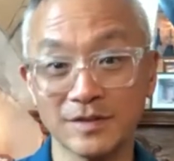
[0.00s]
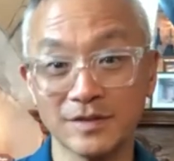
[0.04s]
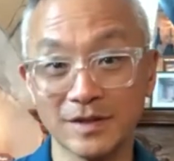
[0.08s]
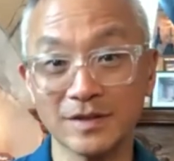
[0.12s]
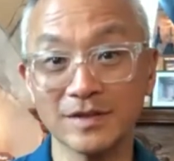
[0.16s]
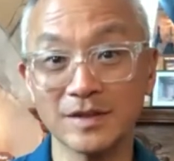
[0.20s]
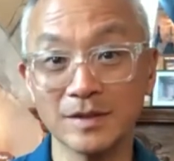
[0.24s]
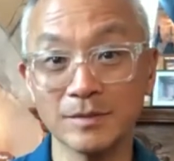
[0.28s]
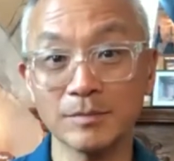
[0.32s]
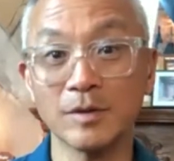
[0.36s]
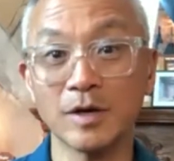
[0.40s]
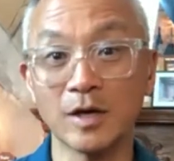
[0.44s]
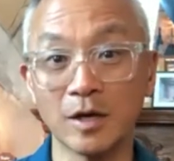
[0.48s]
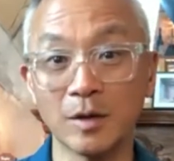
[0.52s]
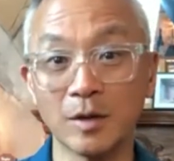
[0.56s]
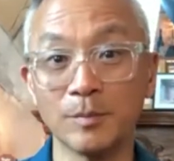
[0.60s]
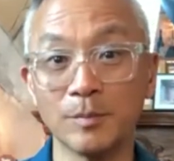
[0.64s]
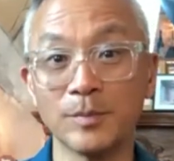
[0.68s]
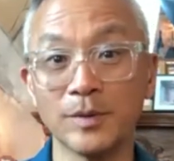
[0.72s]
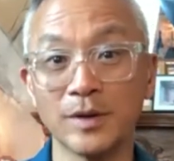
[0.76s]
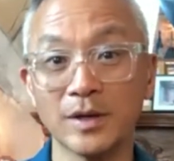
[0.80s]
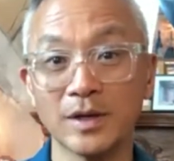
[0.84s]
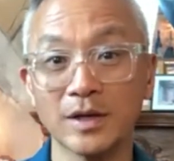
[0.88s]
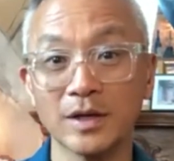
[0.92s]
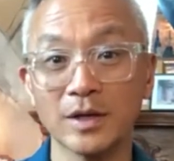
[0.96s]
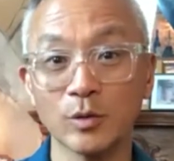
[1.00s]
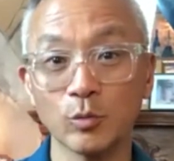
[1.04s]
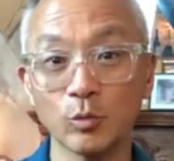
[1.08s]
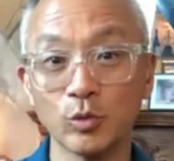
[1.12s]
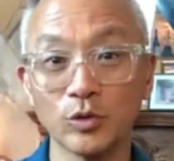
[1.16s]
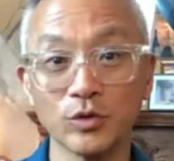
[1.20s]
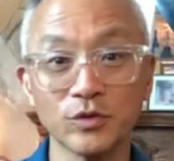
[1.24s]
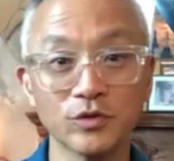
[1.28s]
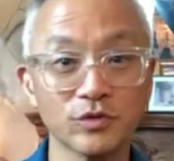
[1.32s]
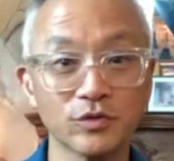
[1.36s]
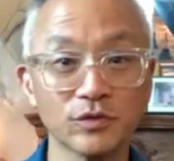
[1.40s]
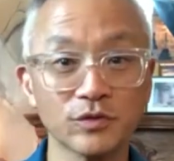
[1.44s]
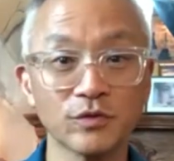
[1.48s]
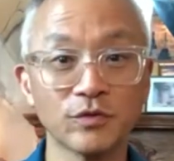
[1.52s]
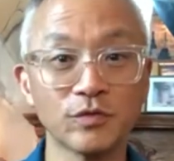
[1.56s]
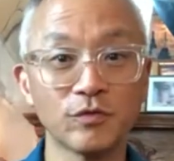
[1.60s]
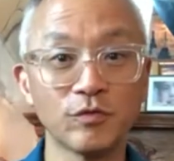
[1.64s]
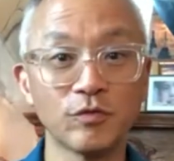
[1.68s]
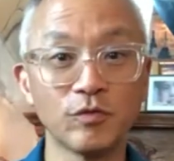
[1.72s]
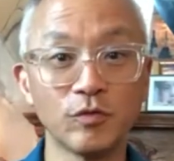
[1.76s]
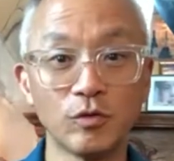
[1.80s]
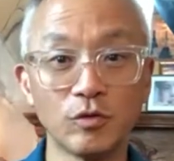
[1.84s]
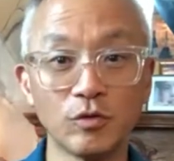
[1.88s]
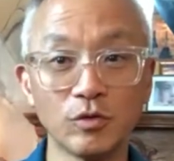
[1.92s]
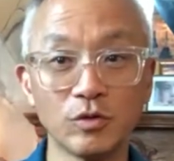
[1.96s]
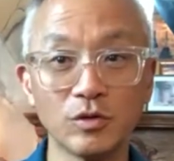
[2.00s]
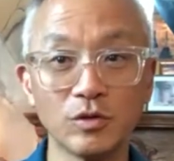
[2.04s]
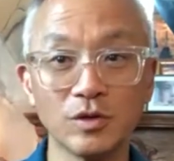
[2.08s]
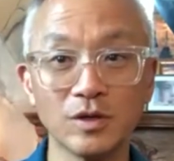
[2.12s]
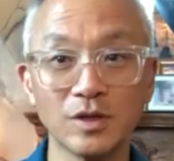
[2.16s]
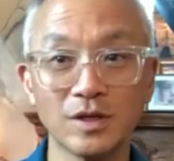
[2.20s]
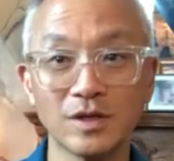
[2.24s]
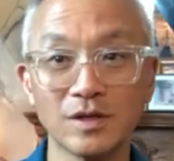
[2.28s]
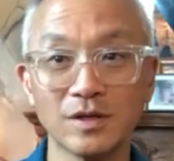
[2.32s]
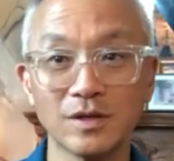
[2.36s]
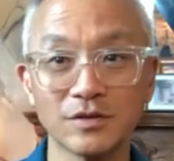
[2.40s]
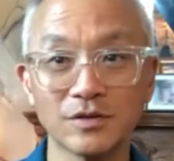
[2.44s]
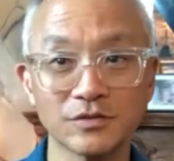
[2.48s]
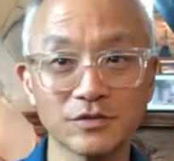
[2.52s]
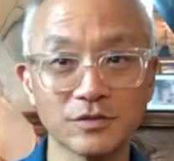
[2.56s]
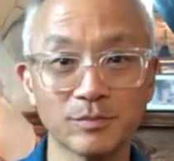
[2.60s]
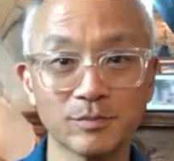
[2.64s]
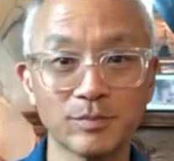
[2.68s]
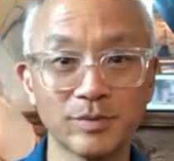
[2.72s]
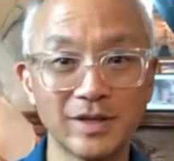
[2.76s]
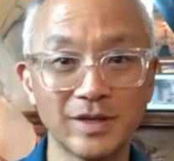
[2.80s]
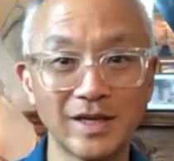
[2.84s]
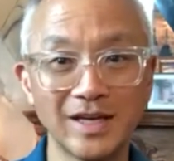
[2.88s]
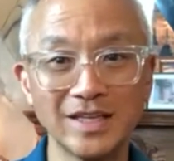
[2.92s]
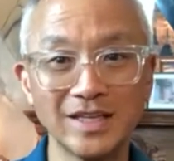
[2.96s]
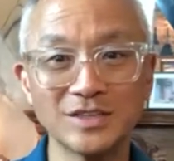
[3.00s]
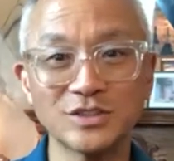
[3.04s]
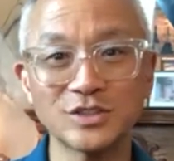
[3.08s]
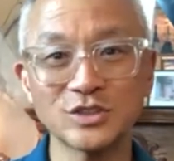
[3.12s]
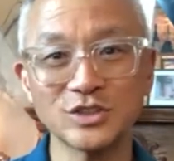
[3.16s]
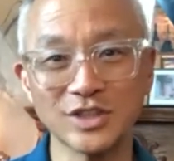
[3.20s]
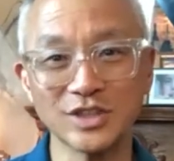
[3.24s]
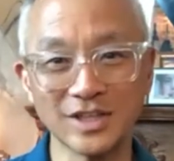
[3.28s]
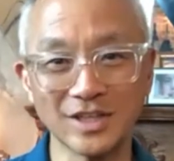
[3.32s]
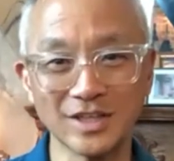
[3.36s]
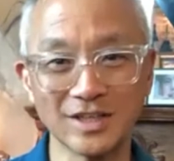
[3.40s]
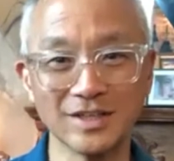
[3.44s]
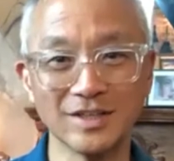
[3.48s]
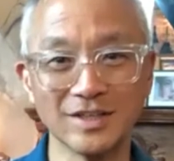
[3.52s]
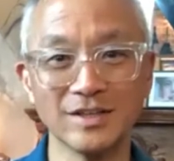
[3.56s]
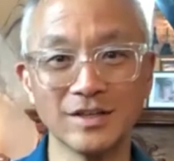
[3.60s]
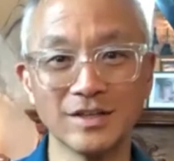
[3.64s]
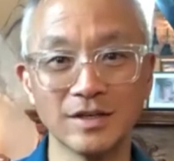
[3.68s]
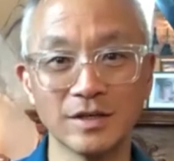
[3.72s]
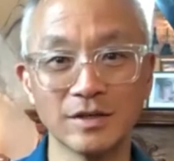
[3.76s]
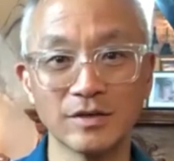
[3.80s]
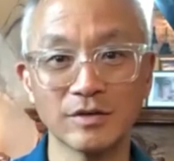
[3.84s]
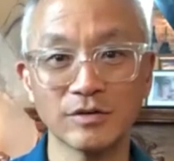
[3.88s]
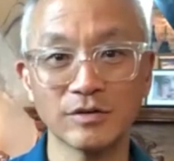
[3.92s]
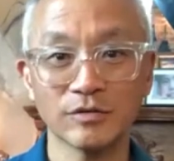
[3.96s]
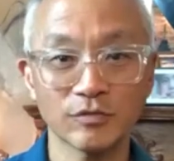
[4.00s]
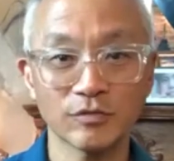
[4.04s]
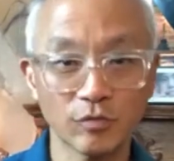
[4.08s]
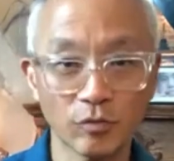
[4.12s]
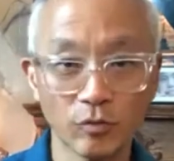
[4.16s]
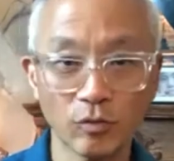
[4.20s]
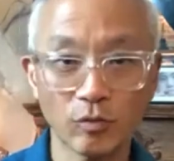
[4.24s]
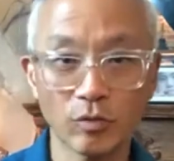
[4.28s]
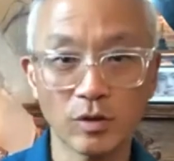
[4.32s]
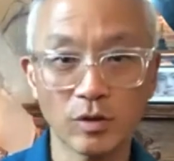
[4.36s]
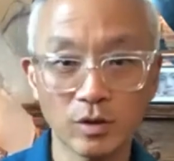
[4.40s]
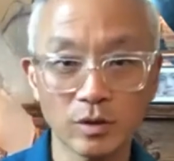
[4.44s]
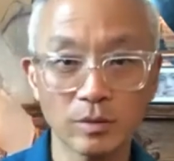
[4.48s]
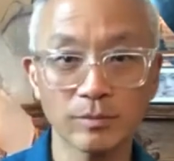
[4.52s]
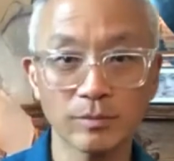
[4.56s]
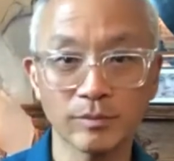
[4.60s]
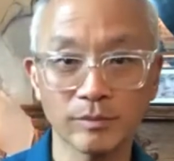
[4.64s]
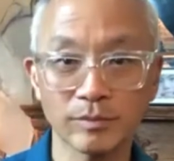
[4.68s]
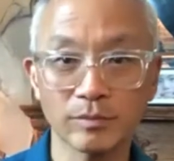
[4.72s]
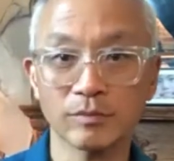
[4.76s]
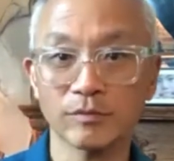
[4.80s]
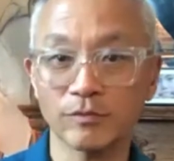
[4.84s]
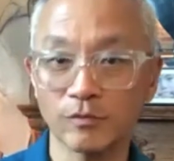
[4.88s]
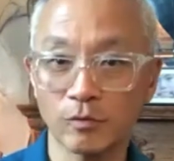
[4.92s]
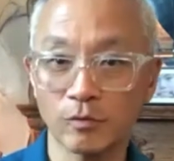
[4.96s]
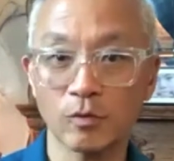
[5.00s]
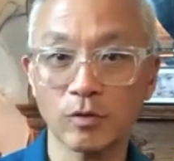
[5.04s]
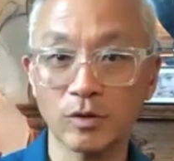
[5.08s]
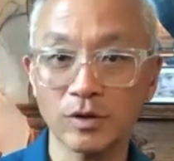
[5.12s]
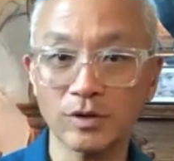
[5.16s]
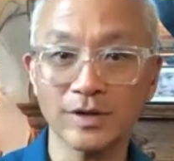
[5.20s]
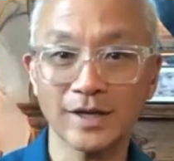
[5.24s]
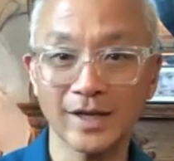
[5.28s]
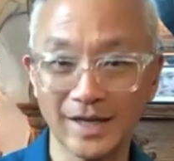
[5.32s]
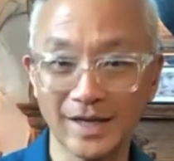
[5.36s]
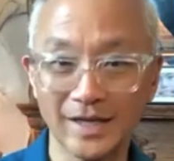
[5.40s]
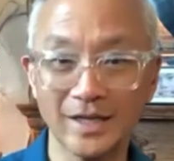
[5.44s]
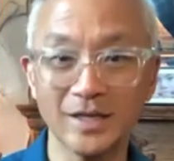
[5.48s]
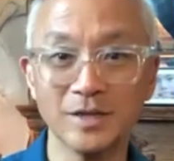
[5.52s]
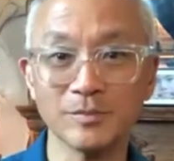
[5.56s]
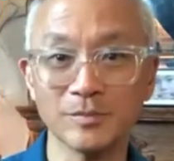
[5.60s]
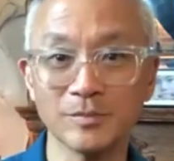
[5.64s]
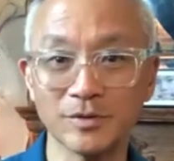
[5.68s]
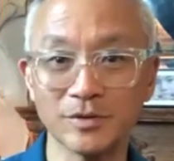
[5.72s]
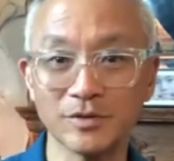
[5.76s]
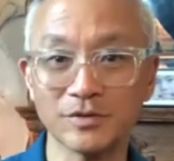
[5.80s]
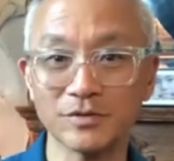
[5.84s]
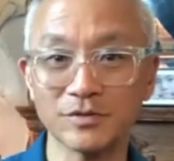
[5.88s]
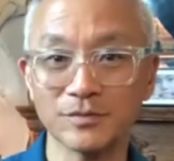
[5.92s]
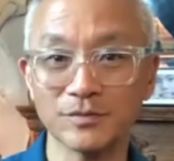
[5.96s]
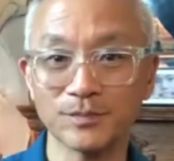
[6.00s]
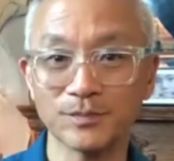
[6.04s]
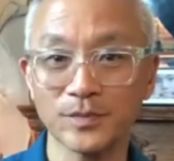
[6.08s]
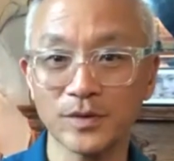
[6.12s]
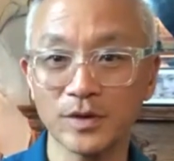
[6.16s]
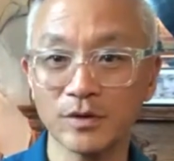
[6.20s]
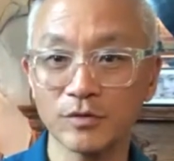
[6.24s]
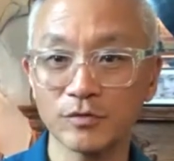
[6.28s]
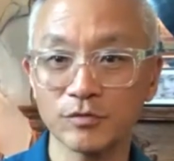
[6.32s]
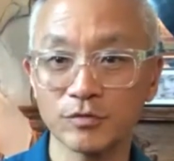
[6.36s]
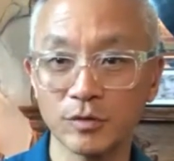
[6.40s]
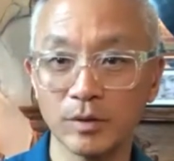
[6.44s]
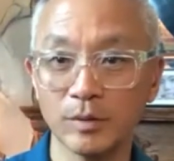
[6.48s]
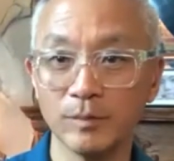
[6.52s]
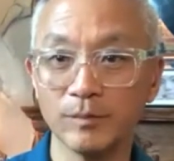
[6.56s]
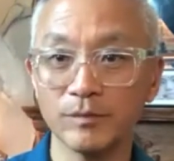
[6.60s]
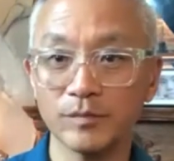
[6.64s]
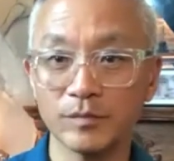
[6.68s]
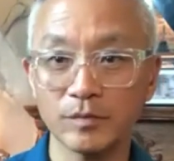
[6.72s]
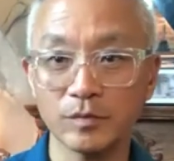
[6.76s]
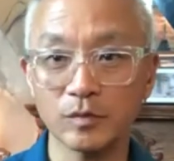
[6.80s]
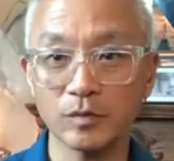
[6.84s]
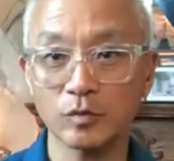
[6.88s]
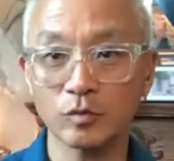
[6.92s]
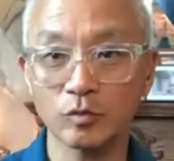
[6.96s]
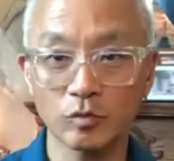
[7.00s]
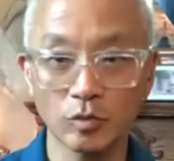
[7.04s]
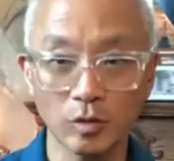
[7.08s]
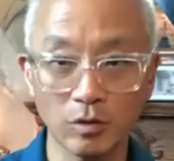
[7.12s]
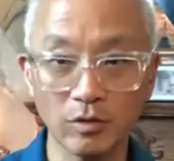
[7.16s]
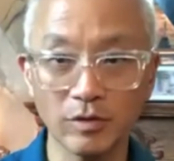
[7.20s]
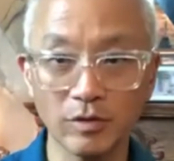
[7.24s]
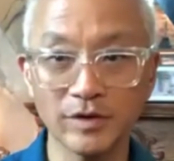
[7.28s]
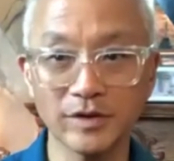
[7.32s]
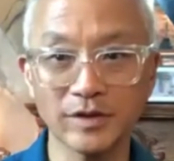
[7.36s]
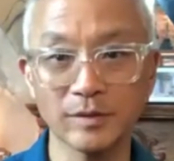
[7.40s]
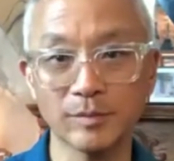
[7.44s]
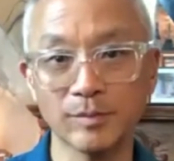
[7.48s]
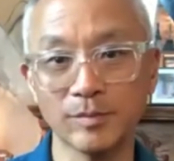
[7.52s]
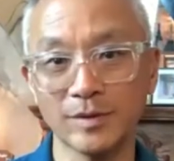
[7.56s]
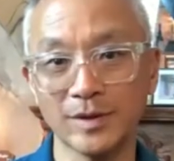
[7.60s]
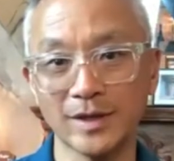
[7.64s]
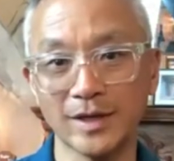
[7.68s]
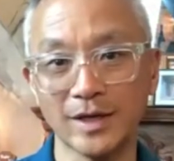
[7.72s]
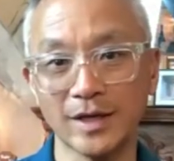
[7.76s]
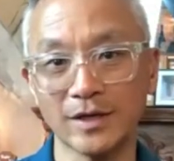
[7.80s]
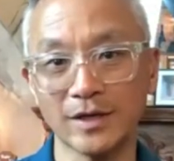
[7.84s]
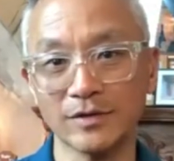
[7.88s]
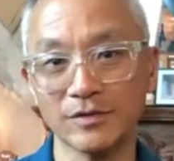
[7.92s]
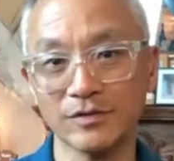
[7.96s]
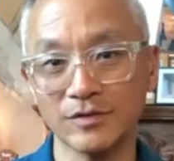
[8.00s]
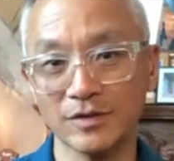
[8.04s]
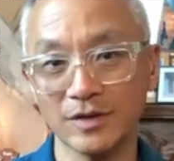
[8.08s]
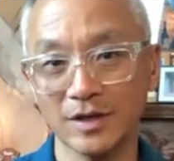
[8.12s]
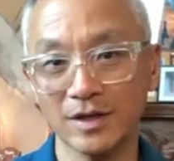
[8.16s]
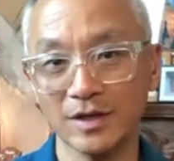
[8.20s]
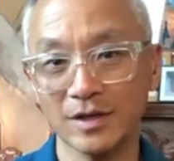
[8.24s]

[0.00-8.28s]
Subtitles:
them up with the full supply chain for cannabis, from growing the plants